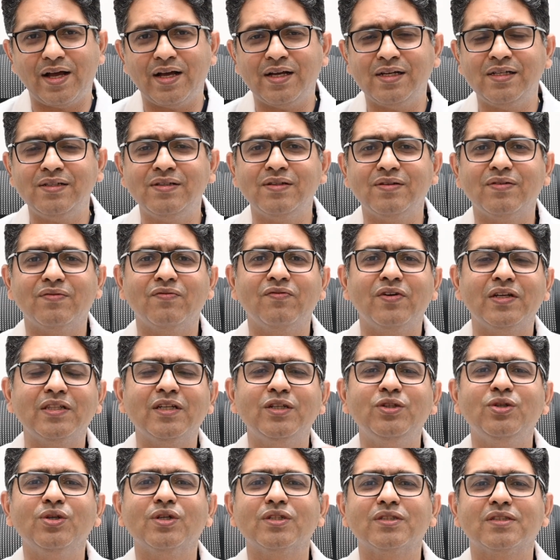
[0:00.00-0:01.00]
and
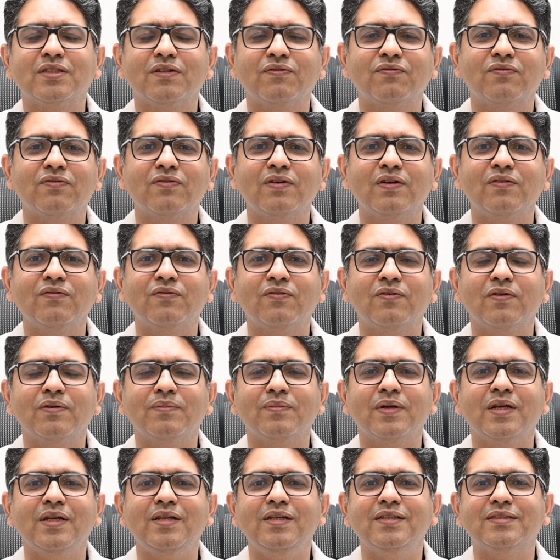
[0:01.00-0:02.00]
whether you're suffering
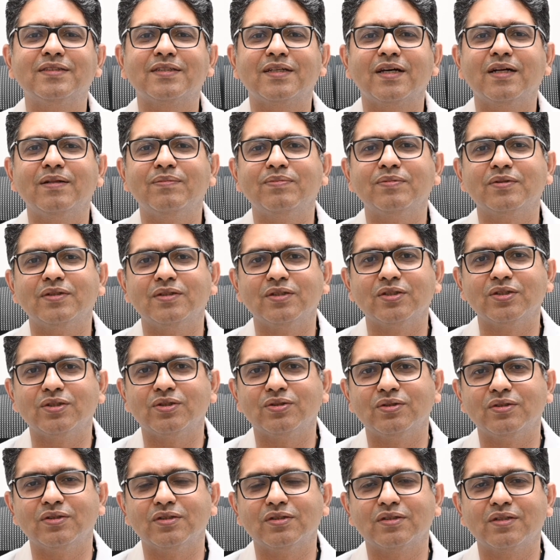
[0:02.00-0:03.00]
from any scalp
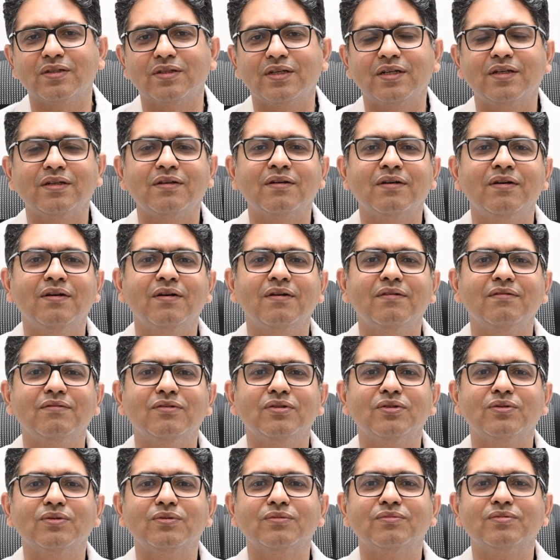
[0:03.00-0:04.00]
conditions like,
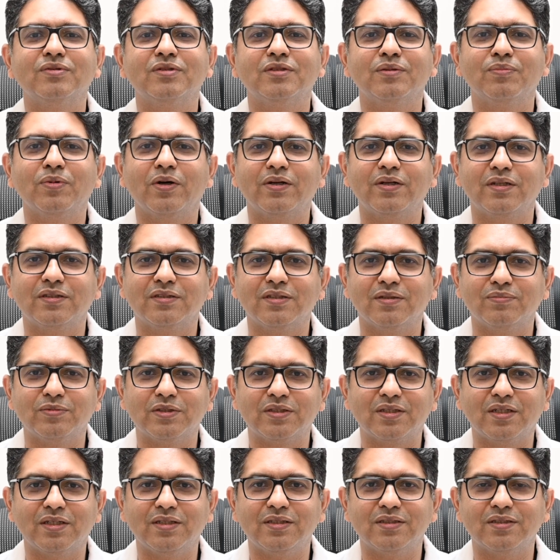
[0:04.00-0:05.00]
you know, seborrheic
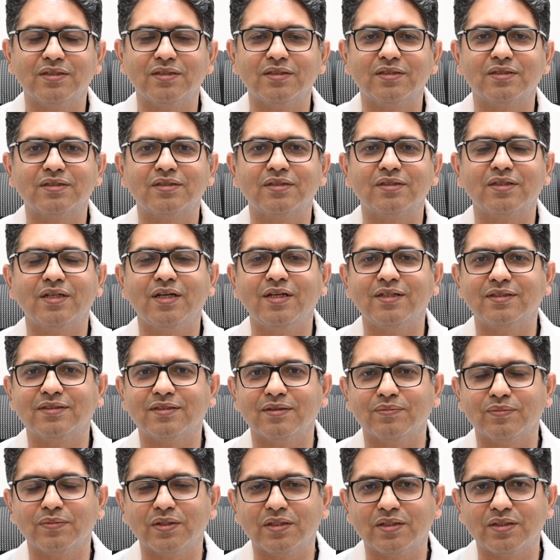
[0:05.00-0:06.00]
dermatitis,
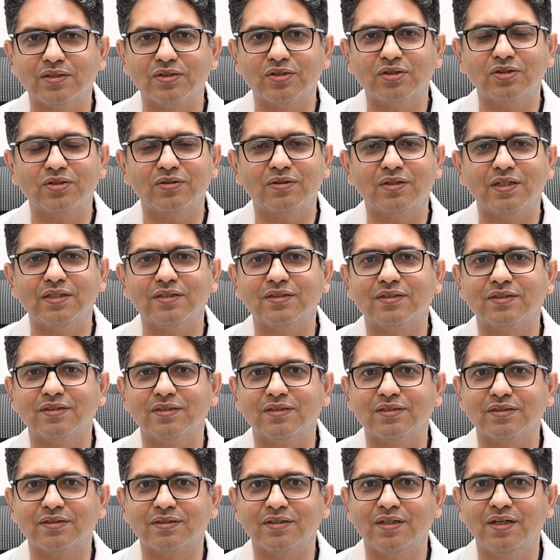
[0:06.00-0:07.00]
eczema,
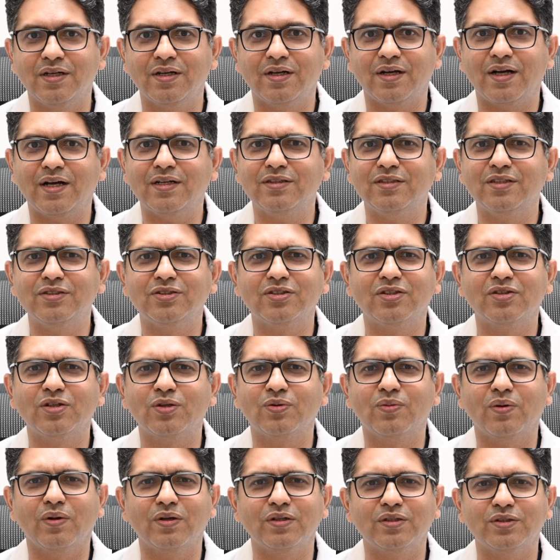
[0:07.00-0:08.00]
psoriasis, and the
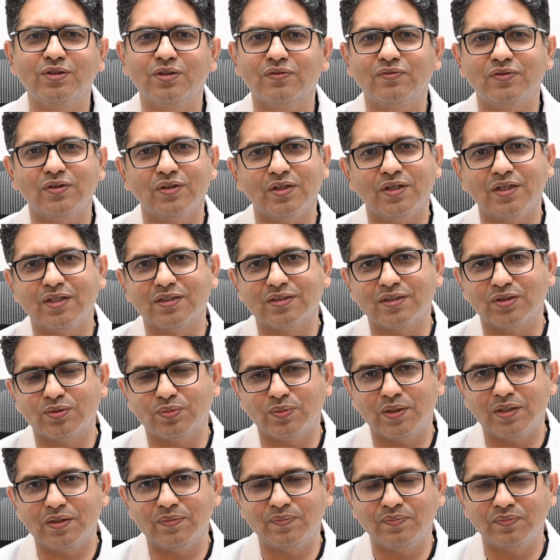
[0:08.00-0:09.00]
general quality of your hairs as
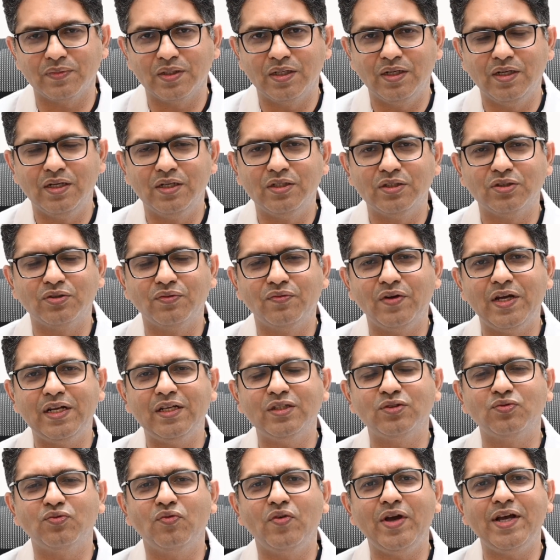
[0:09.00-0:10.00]
well. So
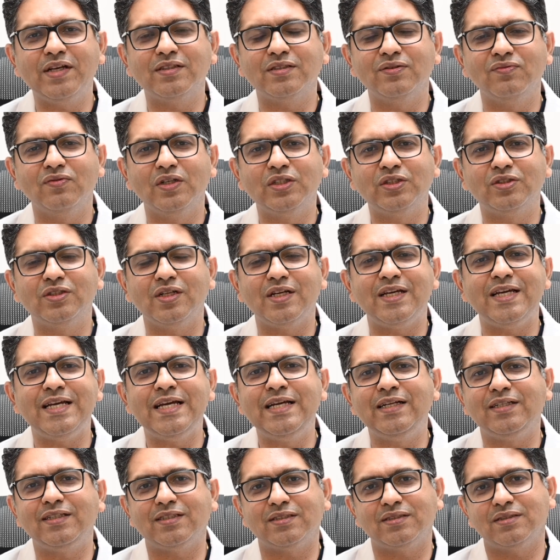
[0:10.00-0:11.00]
various ways in which the
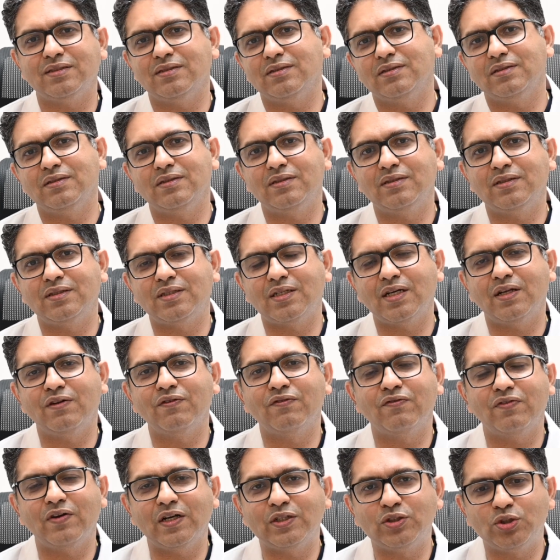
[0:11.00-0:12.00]
heat can
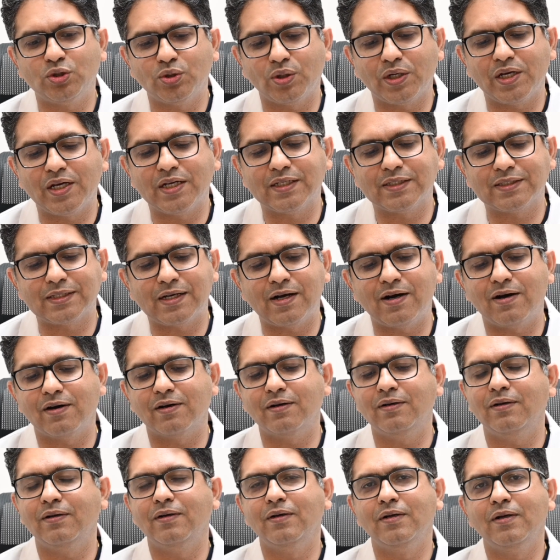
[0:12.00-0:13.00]
affect your hairs
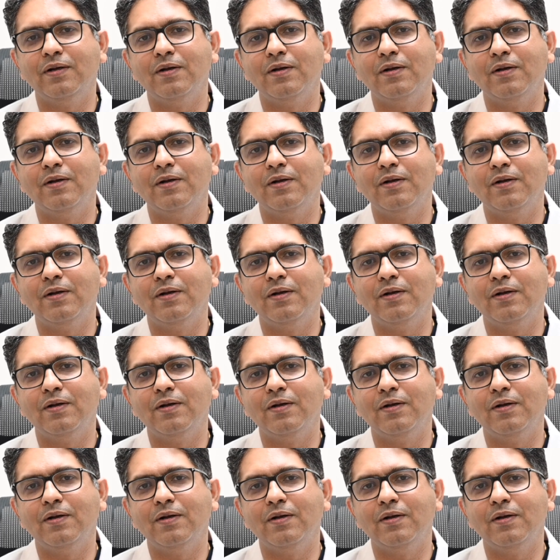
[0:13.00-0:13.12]
are